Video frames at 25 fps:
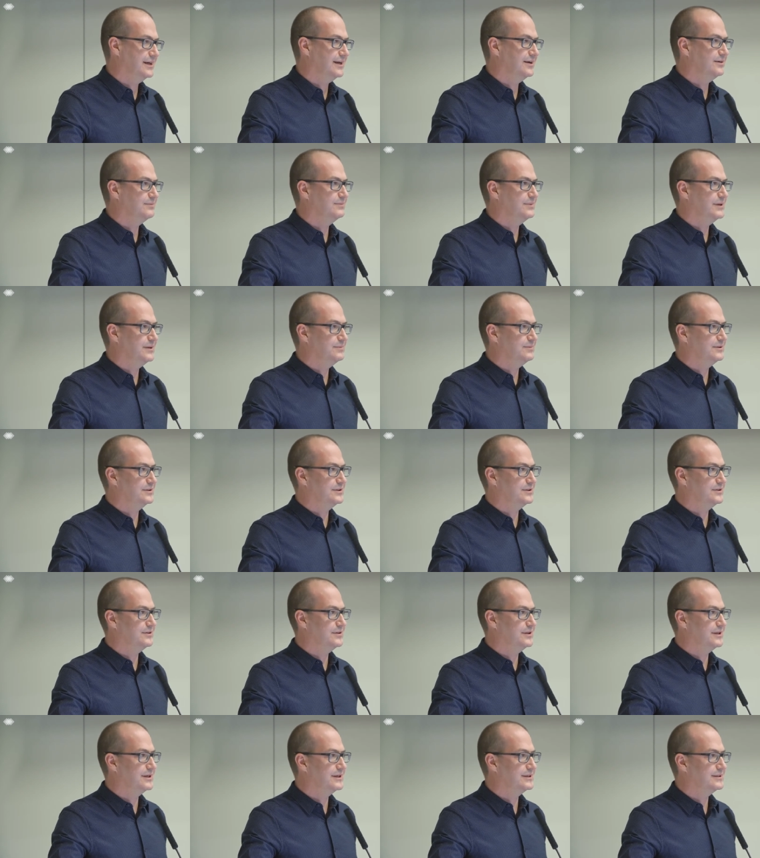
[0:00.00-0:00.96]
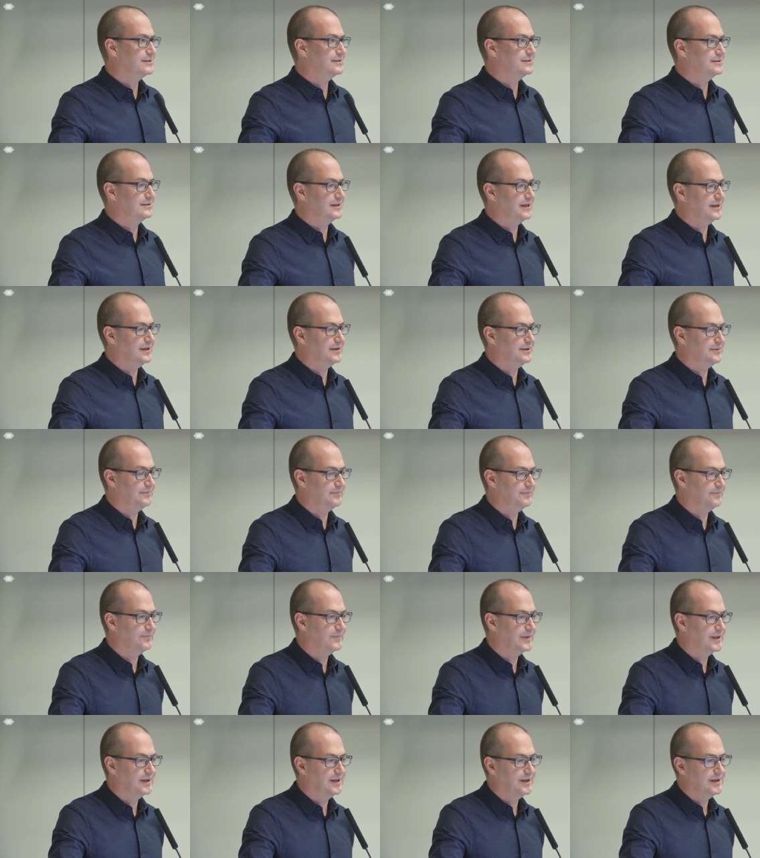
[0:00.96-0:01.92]
help people do this,
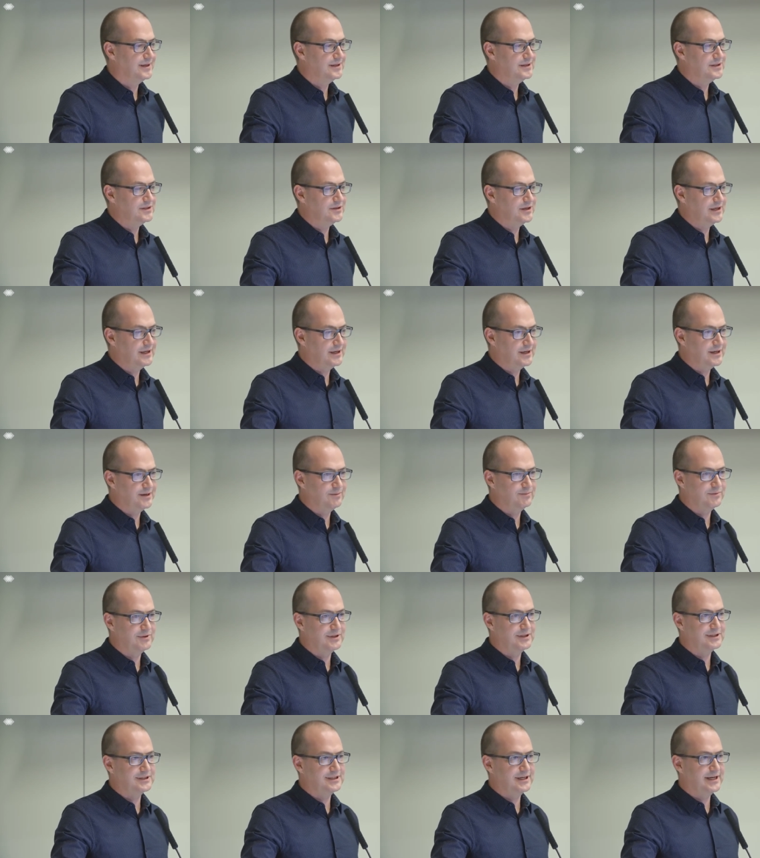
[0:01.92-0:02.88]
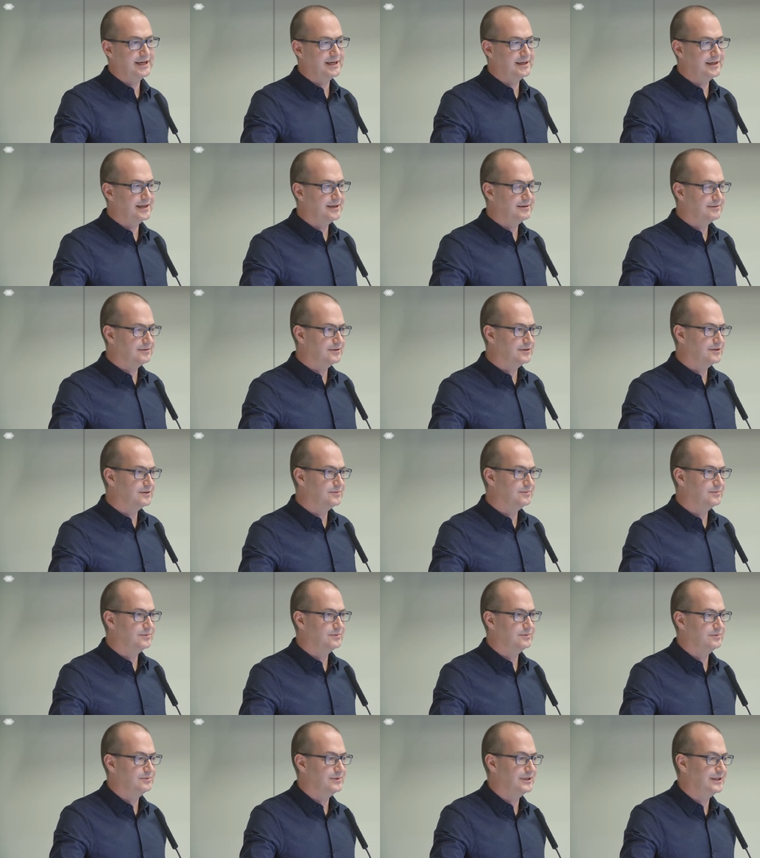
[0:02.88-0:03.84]
um, joining up with the cycling
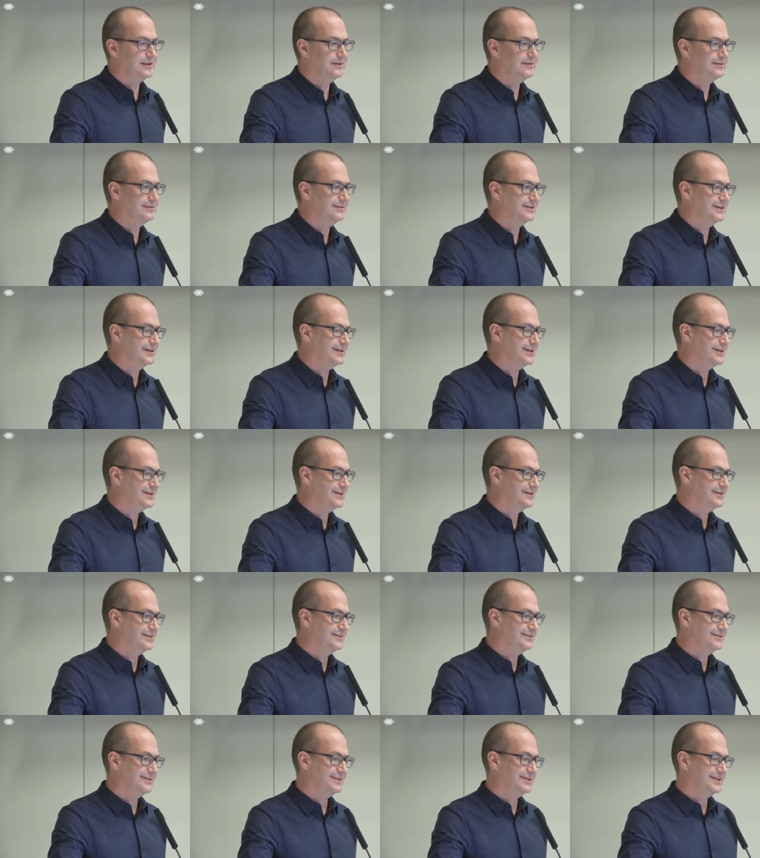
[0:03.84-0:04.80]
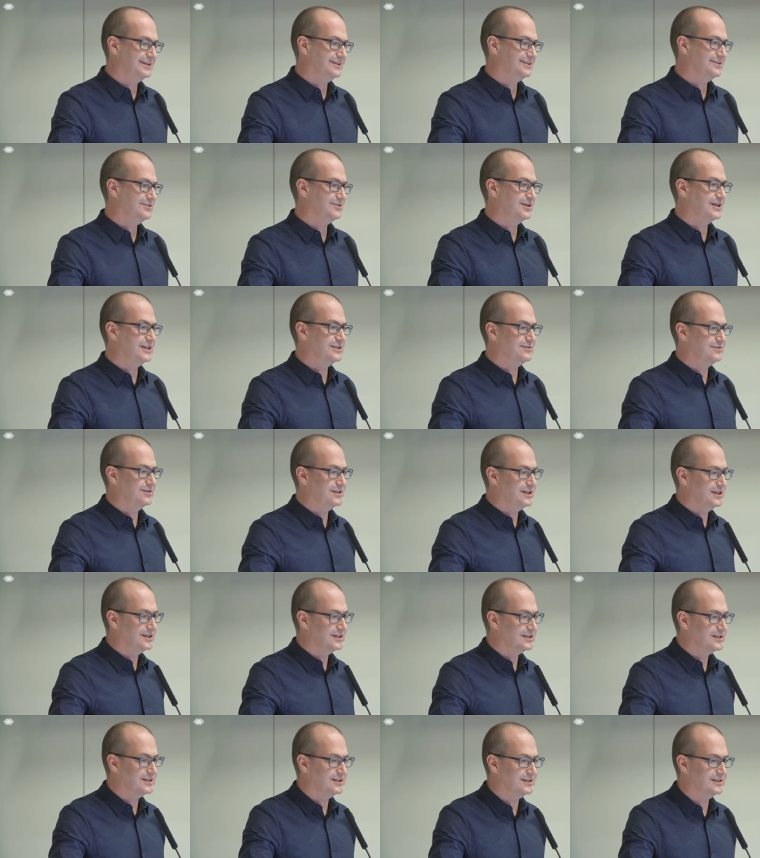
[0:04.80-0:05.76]
group, with uh, stress
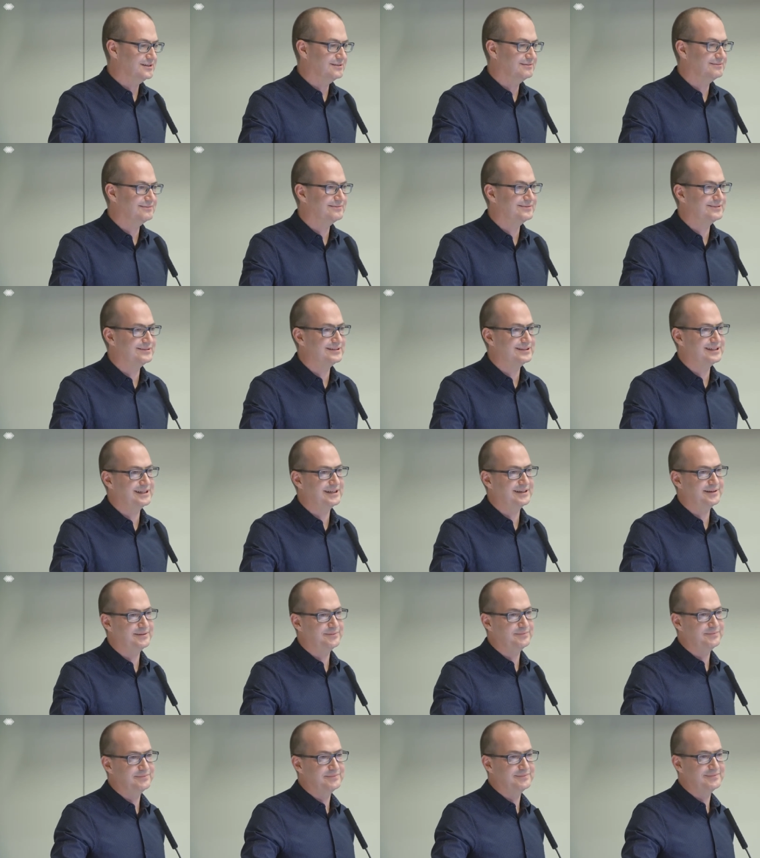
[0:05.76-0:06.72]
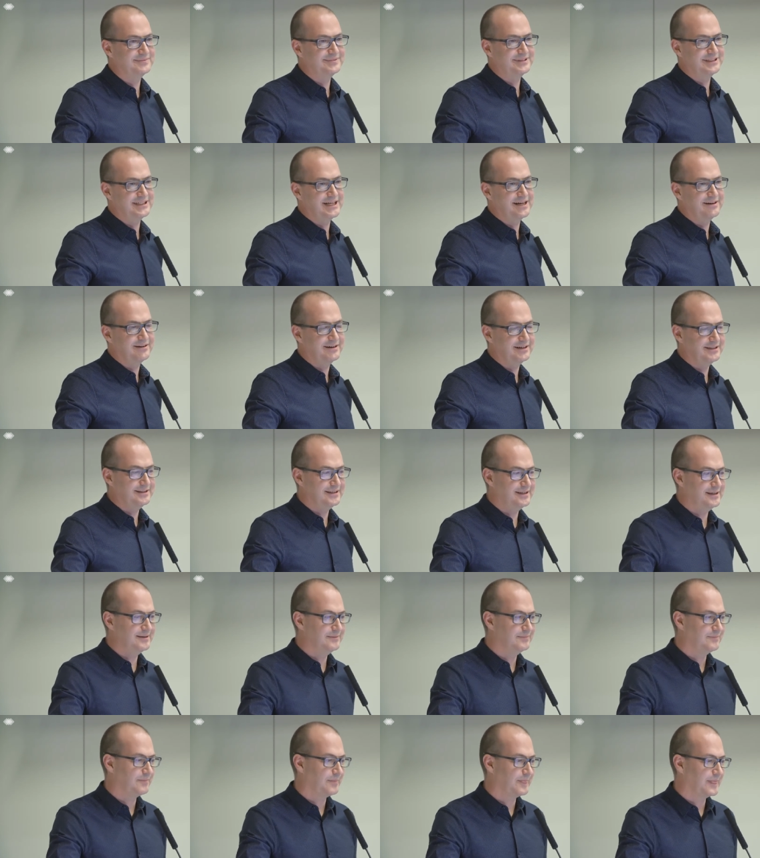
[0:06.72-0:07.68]
reduction um,
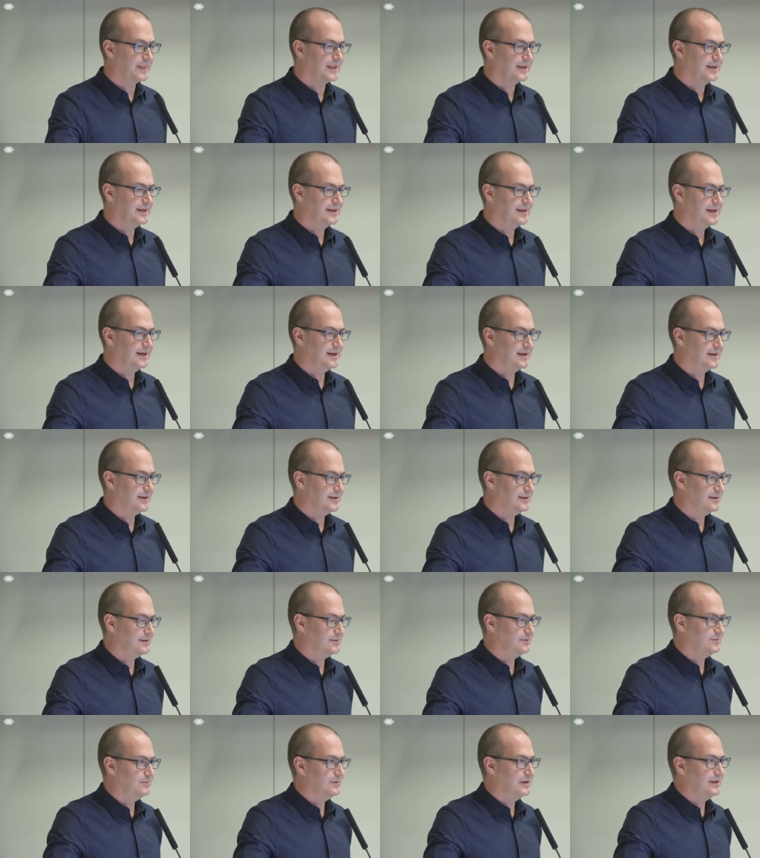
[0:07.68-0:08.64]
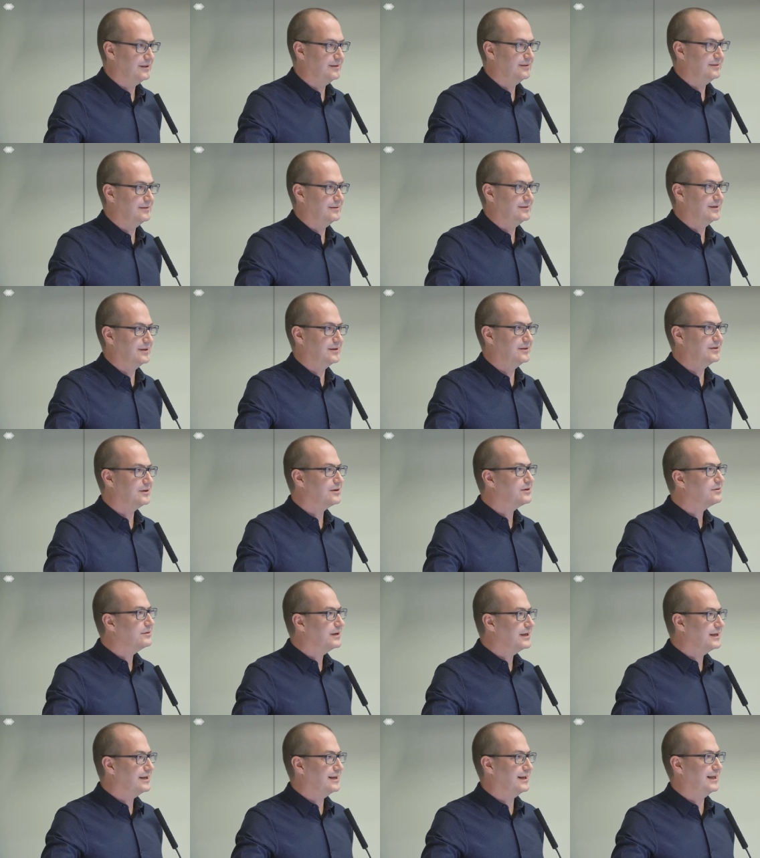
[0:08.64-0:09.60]
charity, uh, with a
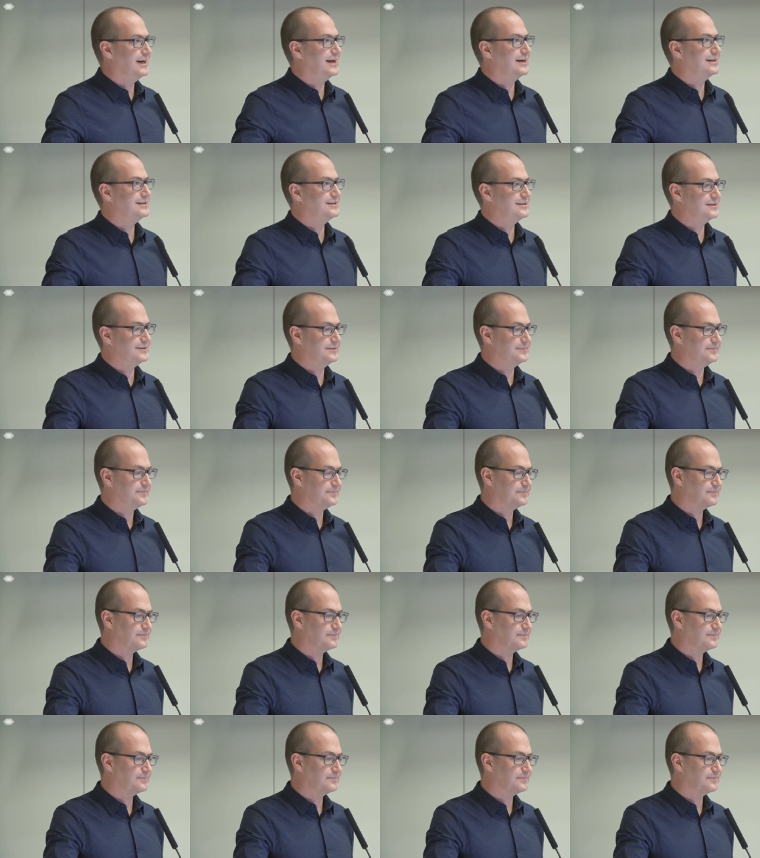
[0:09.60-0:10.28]
cookery class.